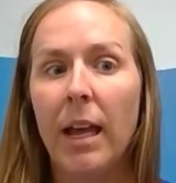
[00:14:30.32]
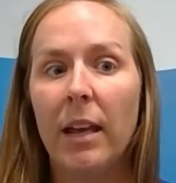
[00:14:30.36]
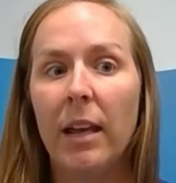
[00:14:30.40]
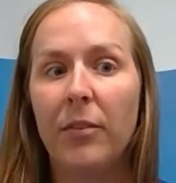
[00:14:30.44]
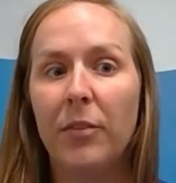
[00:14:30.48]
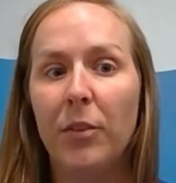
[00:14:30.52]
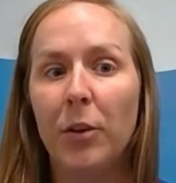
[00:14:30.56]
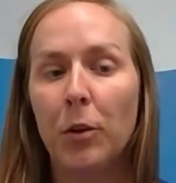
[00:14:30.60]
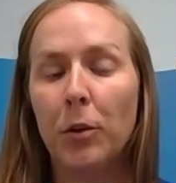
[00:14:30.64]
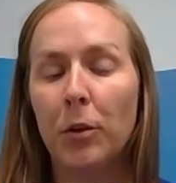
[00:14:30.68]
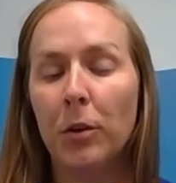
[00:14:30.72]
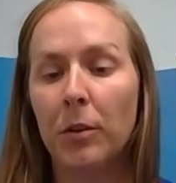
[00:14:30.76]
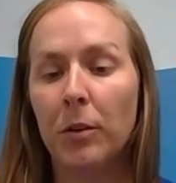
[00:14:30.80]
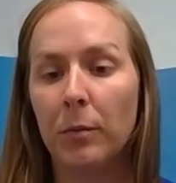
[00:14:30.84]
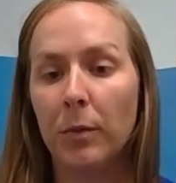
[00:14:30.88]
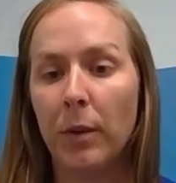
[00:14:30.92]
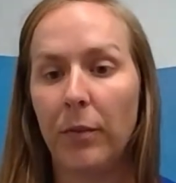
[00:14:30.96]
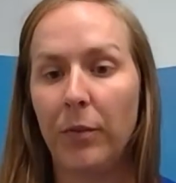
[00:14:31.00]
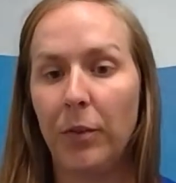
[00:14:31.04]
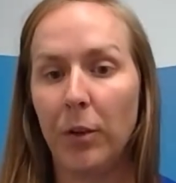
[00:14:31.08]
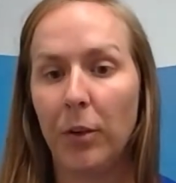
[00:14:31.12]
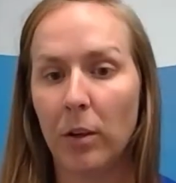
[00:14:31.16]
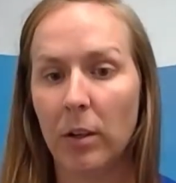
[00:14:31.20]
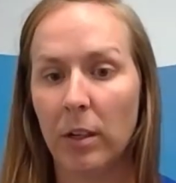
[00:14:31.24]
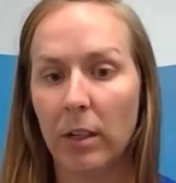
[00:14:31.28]
If
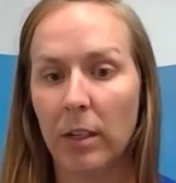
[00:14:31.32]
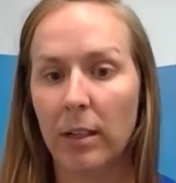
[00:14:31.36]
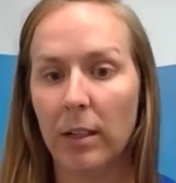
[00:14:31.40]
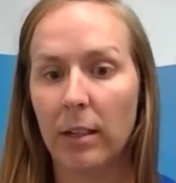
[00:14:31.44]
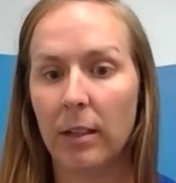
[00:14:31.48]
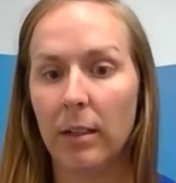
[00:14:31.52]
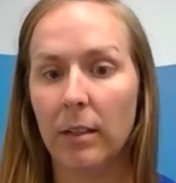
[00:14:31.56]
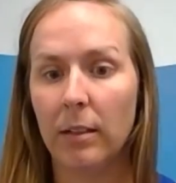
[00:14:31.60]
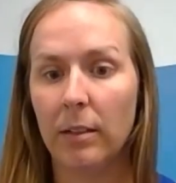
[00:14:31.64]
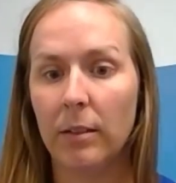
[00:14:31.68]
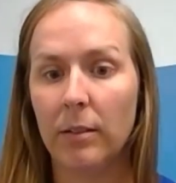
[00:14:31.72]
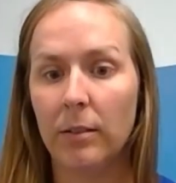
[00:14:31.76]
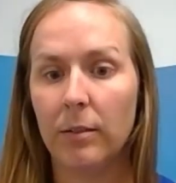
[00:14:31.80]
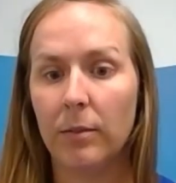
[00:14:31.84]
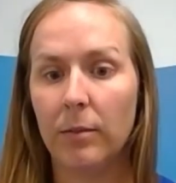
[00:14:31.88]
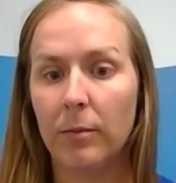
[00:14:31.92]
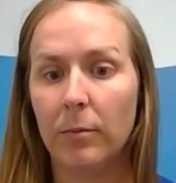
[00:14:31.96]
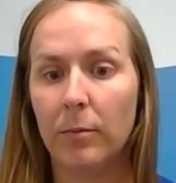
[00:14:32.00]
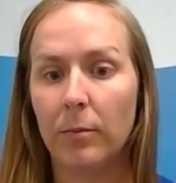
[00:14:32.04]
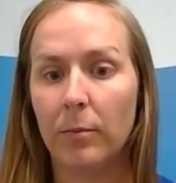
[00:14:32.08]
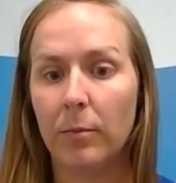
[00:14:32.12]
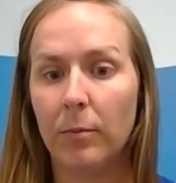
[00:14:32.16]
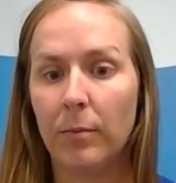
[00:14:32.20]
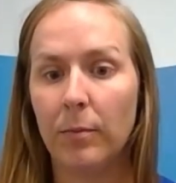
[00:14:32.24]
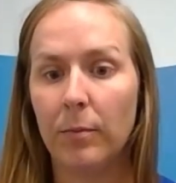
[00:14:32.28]
you're going to
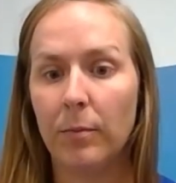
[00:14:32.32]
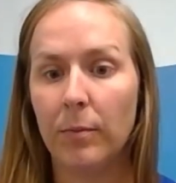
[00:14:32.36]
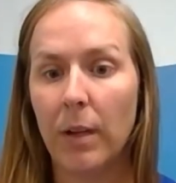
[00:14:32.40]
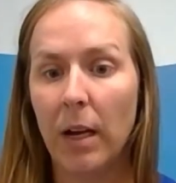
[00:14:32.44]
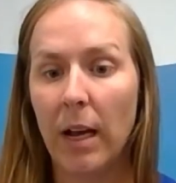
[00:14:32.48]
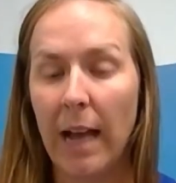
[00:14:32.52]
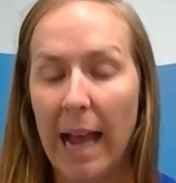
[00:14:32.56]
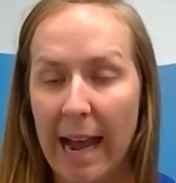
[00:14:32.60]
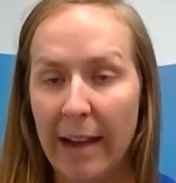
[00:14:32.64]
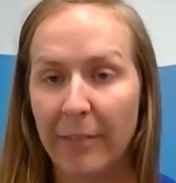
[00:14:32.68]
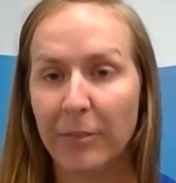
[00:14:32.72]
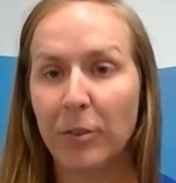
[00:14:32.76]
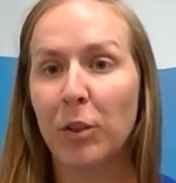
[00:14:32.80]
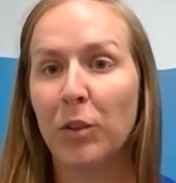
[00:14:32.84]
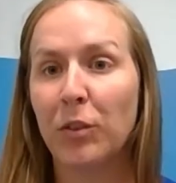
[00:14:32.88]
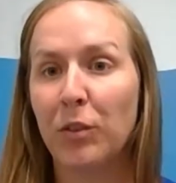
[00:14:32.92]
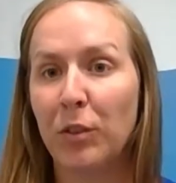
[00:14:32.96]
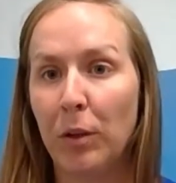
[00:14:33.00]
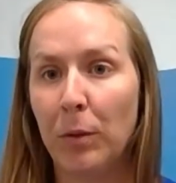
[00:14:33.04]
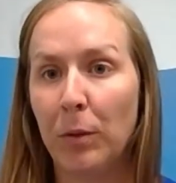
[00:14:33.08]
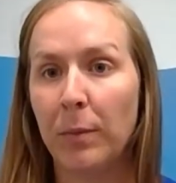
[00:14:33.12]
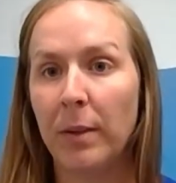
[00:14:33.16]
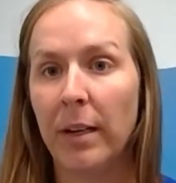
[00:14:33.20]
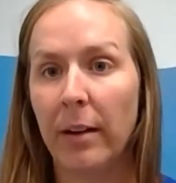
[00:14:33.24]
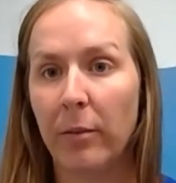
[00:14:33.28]
have to
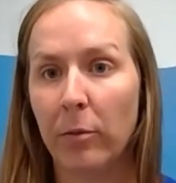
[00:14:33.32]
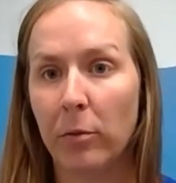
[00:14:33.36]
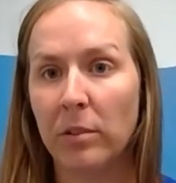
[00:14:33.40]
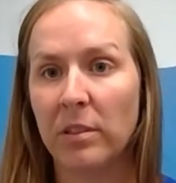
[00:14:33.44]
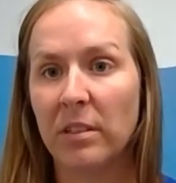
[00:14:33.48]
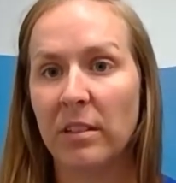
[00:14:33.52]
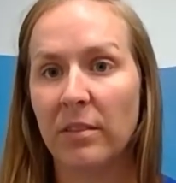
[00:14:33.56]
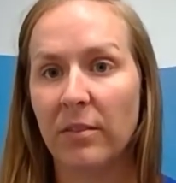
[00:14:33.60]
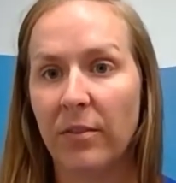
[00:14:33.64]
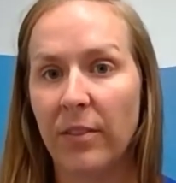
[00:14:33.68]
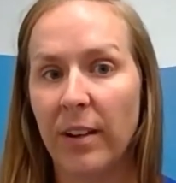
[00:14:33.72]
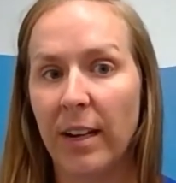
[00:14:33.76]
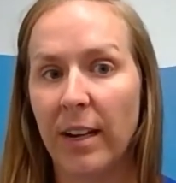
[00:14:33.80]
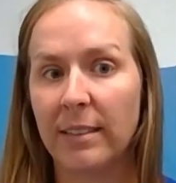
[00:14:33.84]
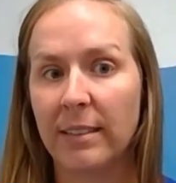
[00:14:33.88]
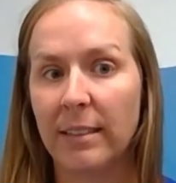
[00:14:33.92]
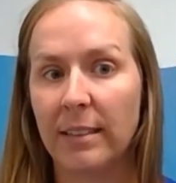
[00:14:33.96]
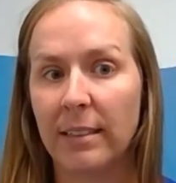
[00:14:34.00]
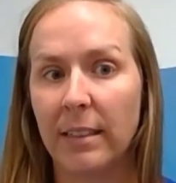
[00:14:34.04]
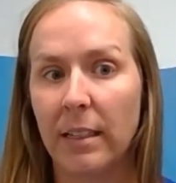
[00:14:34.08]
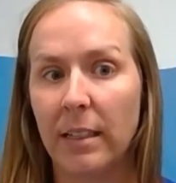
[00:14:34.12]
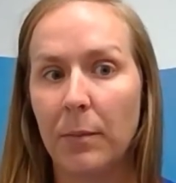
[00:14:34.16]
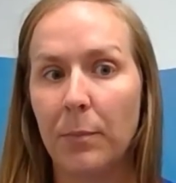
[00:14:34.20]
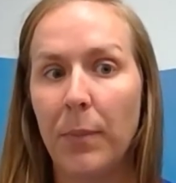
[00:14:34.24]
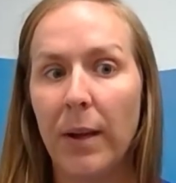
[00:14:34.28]
assume that everyone's
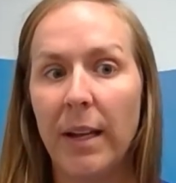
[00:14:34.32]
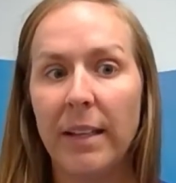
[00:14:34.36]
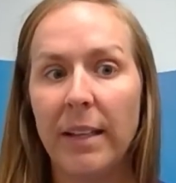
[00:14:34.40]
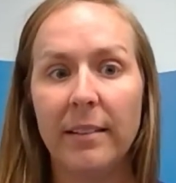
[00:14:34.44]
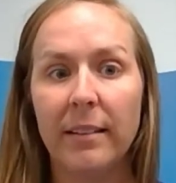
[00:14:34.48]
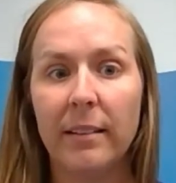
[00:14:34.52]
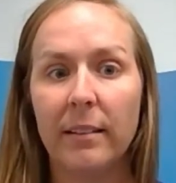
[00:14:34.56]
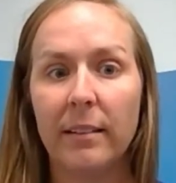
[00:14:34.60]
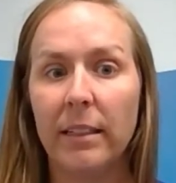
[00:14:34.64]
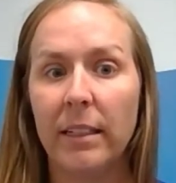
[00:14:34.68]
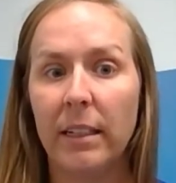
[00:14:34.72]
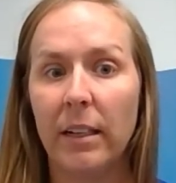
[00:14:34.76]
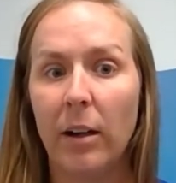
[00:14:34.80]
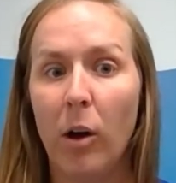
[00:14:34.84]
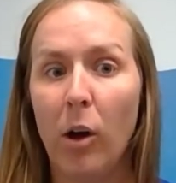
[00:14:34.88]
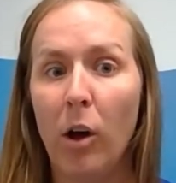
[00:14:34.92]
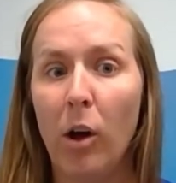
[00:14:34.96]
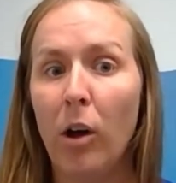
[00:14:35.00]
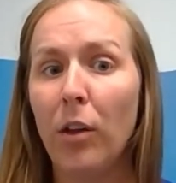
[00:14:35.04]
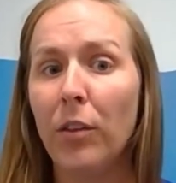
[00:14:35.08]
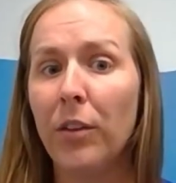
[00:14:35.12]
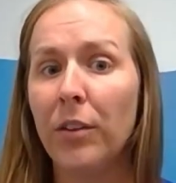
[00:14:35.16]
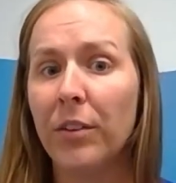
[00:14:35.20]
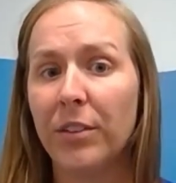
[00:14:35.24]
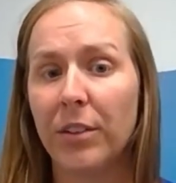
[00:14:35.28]
infected, then basically
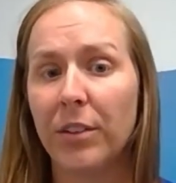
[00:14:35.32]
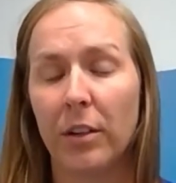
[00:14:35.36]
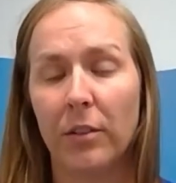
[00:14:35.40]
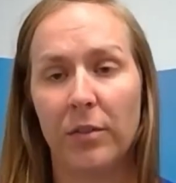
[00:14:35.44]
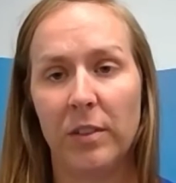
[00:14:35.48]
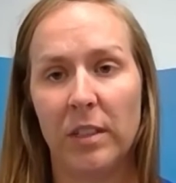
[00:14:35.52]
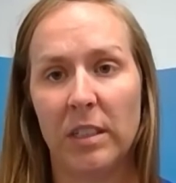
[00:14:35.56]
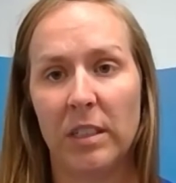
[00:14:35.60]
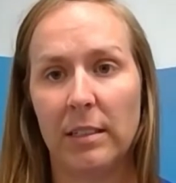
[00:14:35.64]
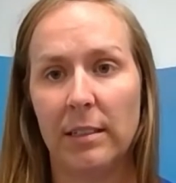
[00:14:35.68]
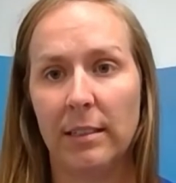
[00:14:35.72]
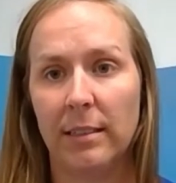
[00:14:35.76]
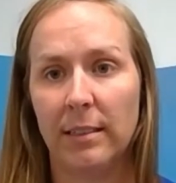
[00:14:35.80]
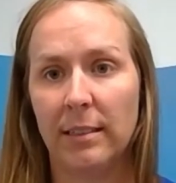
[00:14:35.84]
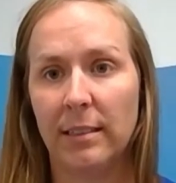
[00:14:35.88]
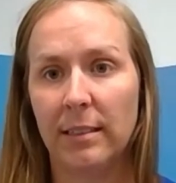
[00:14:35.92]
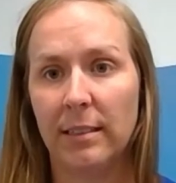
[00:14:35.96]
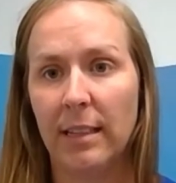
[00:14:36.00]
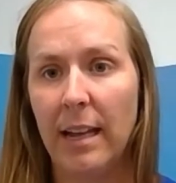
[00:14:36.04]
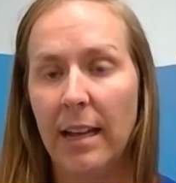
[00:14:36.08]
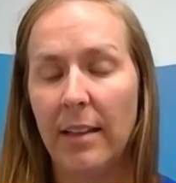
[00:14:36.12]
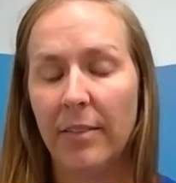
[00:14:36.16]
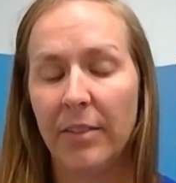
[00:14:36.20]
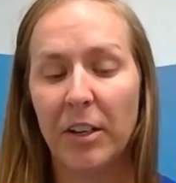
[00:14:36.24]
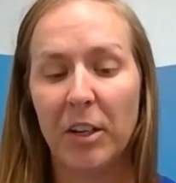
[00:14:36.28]
all the surfaces
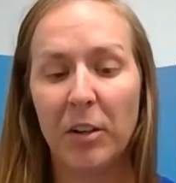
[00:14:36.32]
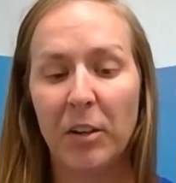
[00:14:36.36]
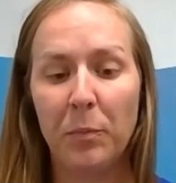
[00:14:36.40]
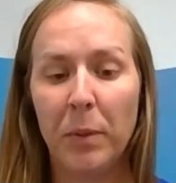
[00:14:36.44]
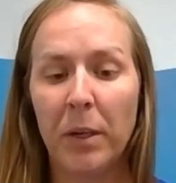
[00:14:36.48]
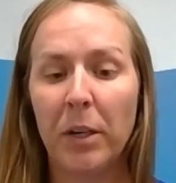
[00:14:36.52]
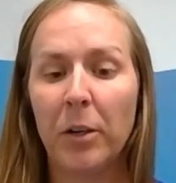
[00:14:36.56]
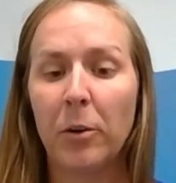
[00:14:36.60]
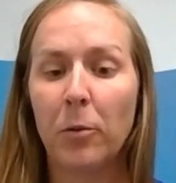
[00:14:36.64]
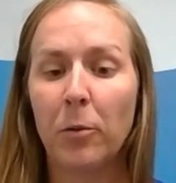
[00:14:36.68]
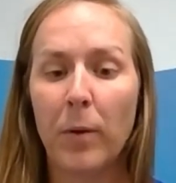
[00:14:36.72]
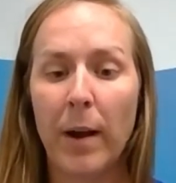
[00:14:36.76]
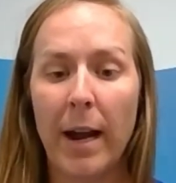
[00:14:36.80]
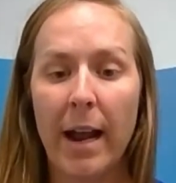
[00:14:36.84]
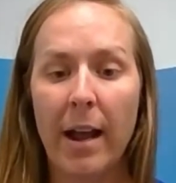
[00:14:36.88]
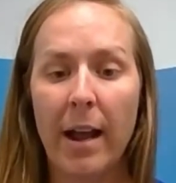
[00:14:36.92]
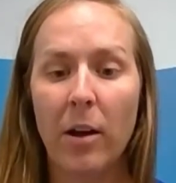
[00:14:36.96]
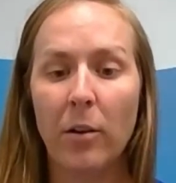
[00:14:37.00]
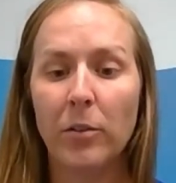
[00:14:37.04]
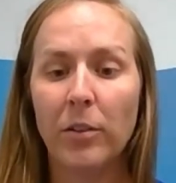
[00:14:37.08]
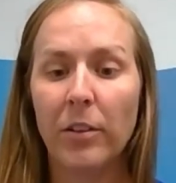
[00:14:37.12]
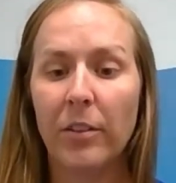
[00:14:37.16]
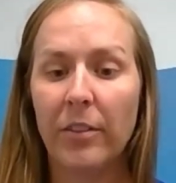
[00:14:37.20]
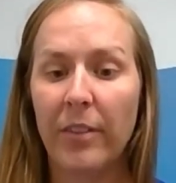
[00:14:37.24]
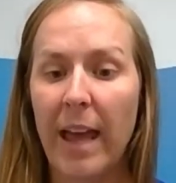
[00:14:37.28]
that have been
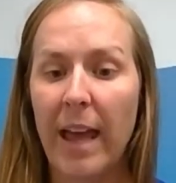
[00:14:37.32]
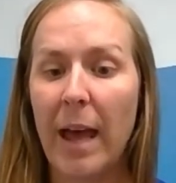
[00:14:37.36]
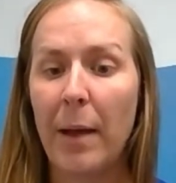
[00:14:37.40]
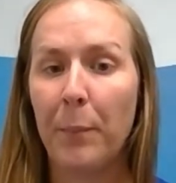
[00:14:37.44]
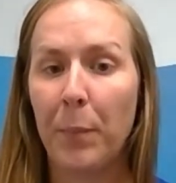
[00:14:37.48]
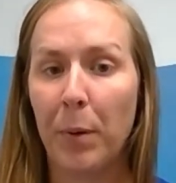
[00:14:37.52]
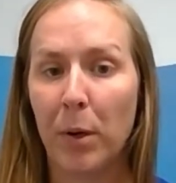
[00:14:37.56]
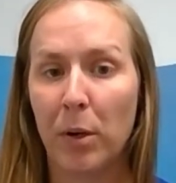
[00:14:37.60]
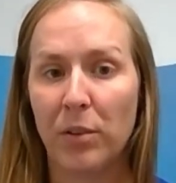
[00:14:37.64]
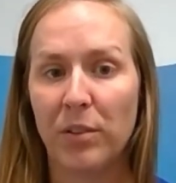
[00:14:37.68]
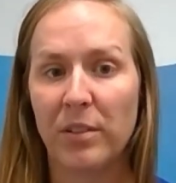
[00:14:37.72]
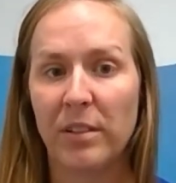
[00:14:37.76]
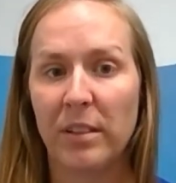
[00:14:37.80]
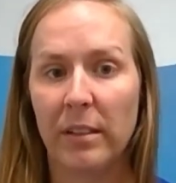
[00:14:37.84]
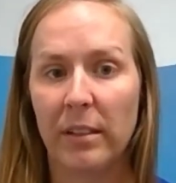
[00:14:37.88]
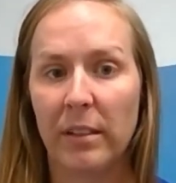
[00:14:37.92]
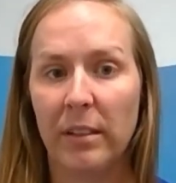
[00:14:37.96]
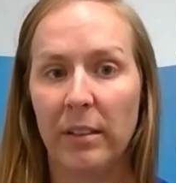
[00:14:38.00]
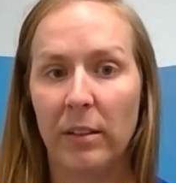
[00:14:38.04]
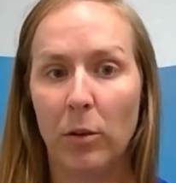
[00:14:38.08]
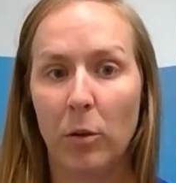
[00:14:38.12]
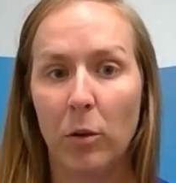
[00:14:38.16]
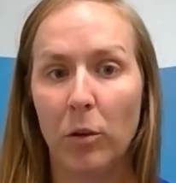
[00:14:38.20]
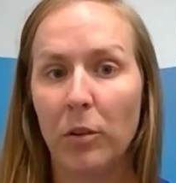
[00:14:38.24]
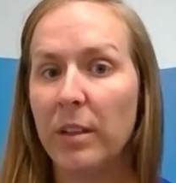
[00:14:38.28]
around that
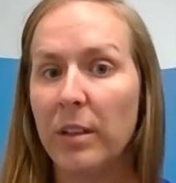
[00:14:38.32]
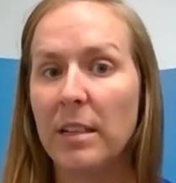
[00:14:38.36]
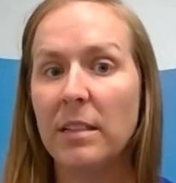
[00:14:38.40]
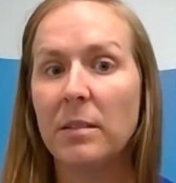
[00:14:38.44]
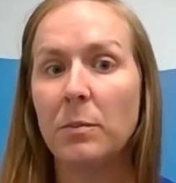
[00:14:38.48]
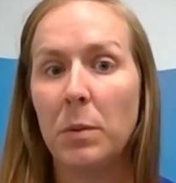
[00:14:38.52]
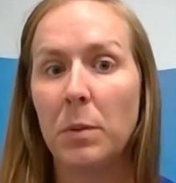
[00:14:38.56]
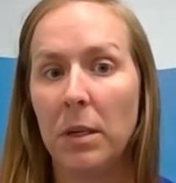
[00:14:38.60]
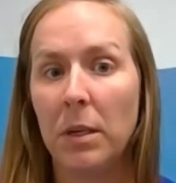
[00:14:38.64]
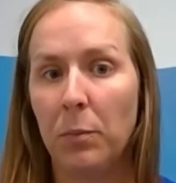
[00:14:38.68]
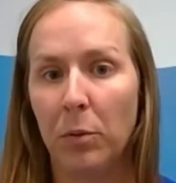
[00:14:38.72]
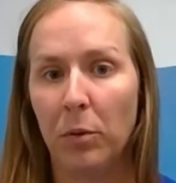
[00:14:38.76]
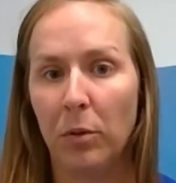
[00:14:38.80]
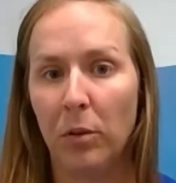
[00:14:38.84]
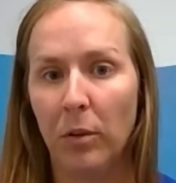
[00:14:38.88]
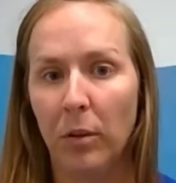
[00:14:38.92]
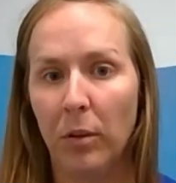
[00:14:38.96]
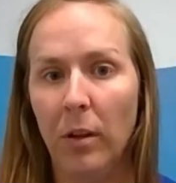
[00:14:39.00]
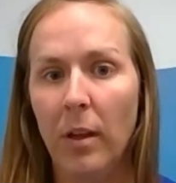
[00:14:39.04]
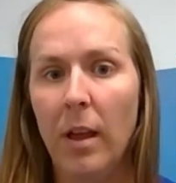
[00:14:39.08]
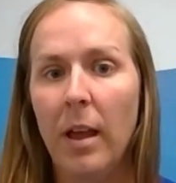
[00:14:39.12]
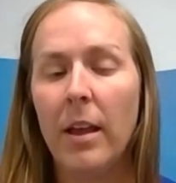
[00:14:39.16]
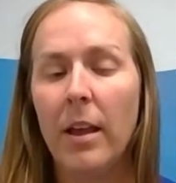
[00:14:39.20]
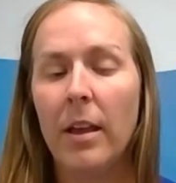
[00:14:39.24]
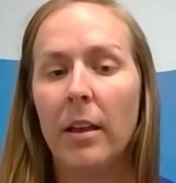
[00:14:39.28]
person or these people,